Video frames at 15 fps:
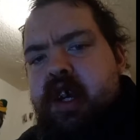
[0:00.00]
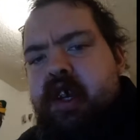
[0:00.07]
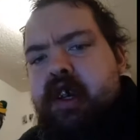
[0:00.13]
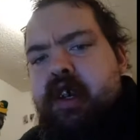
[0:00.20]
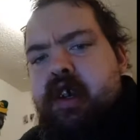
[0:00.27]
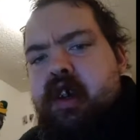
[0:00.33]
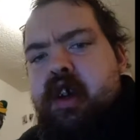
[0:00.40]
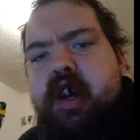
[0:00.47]

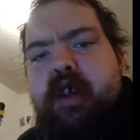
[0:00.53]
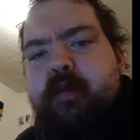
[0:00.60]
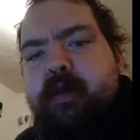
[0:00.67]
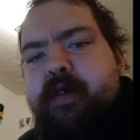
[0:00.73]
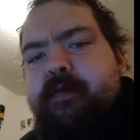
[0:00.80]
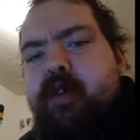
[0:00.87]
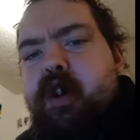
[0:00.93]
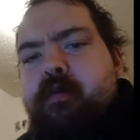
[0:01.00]
Hey, Adam
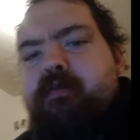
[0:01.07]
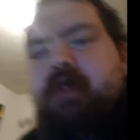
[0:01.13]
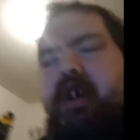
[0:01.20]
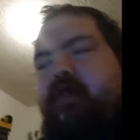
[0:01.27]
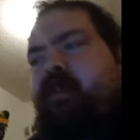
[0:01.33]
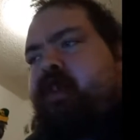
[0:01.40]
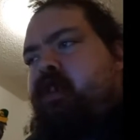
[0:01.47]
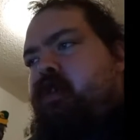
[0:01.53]
Levon
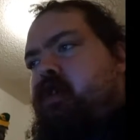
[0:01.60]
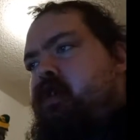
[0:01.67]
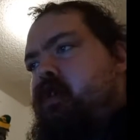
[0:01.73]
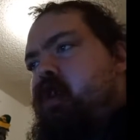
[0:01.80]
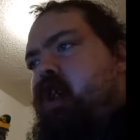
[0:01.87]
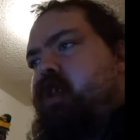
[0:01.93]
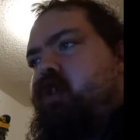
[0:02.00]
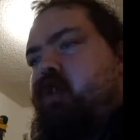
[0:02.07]
Brown
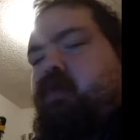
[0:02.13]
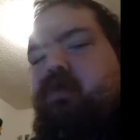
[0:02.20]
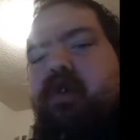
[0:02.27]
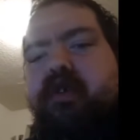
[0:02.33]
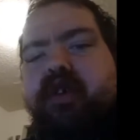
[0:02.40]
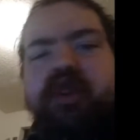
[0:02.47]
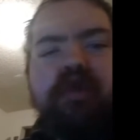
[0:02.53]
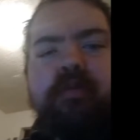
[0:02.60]
here. I just
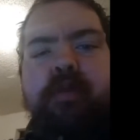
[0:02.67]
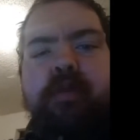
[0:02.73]
wrote a new